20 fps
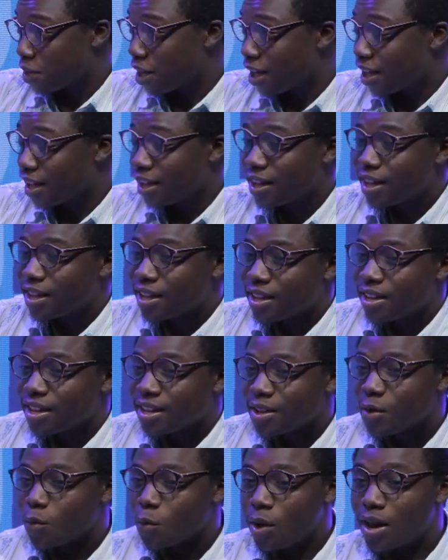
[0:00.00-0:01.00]
there.
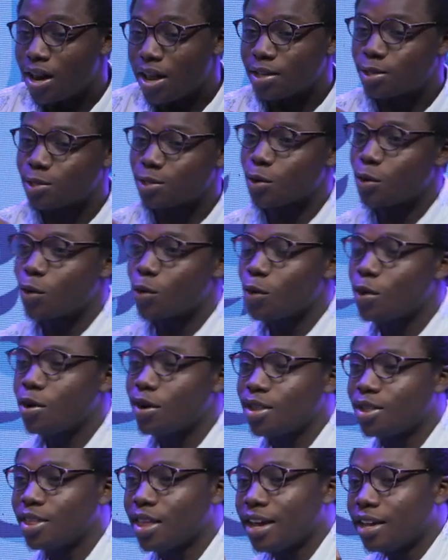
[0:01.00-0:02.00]
When I saw
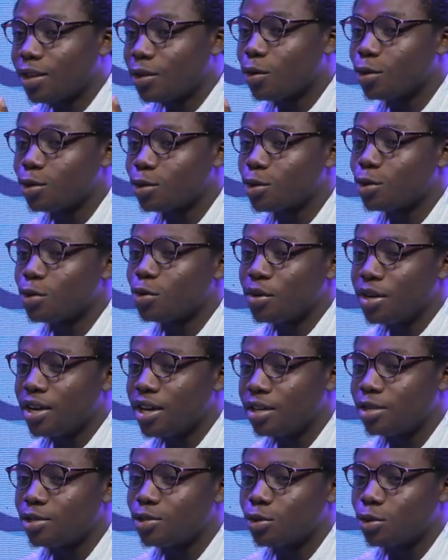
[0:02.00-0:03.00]
that it also
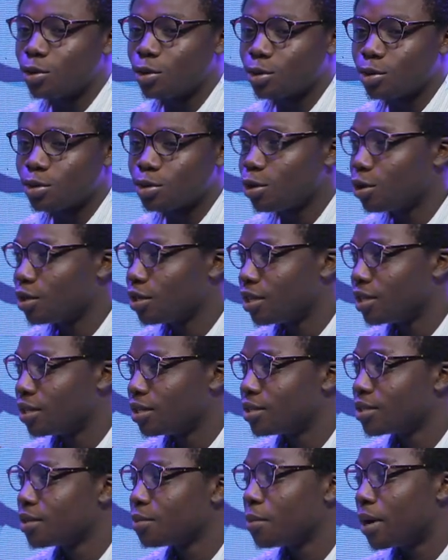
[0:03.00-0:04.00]
relates to those who study
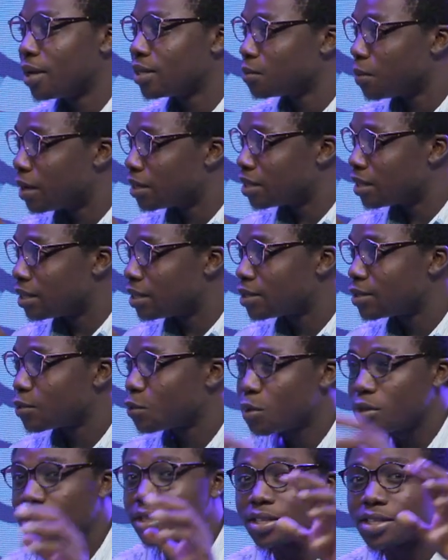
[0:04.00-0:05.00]
mathematics.
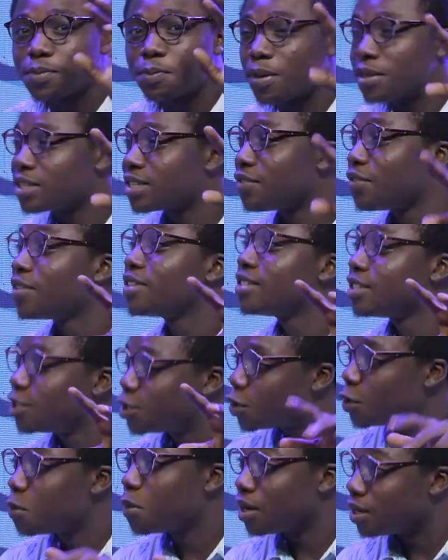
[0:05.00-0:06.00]
Yeah, geometry.
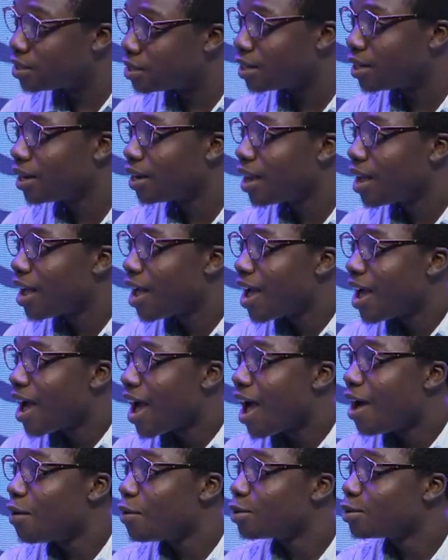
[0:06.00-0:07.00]
geometry. Yeah,
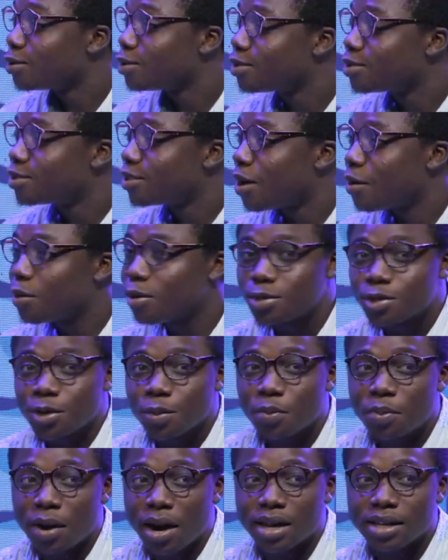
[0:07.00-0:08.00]
geometry. I was, I was yeah, surprised.
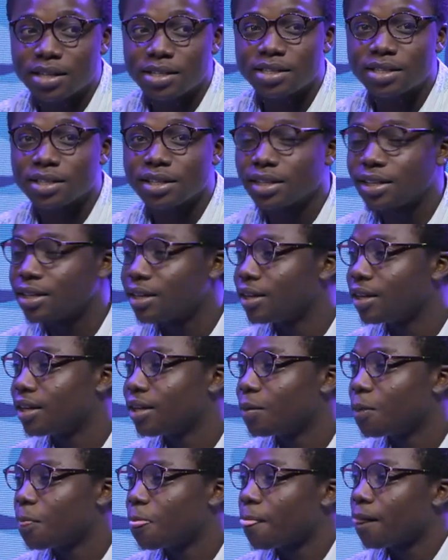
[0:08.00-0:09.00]
because it deals with shapes
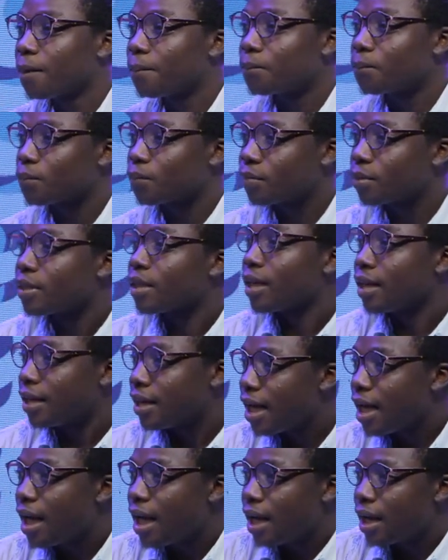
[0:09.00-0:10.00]
and form. So
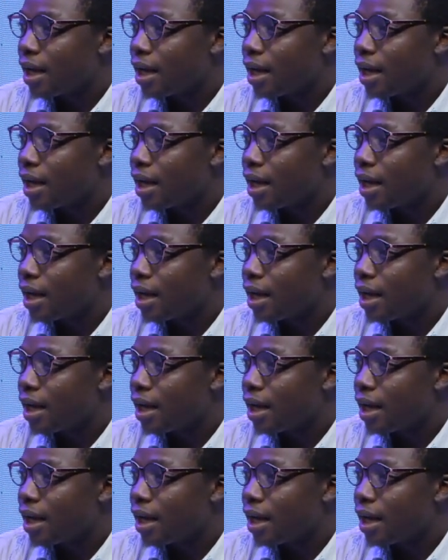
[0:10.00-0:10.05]
yeah.